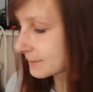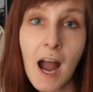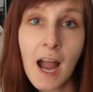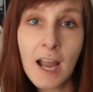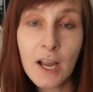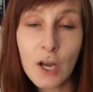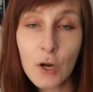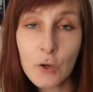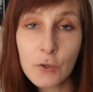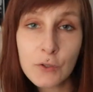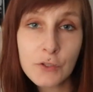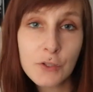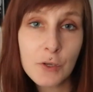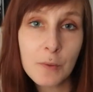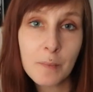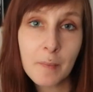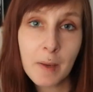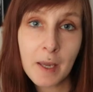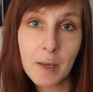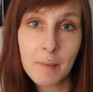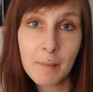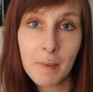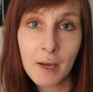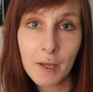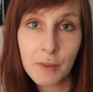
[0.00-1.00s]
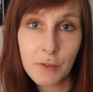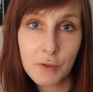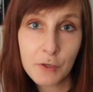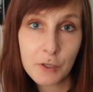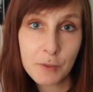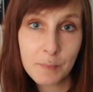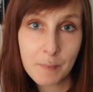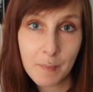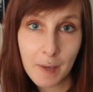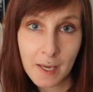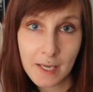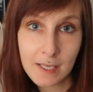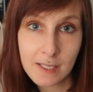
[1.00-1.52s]
I also make my
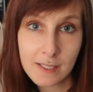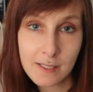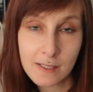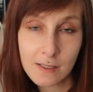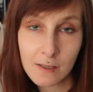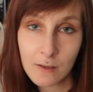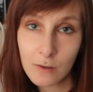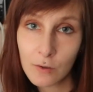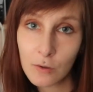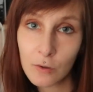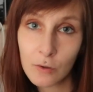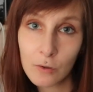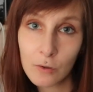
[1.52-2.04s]
toothpaste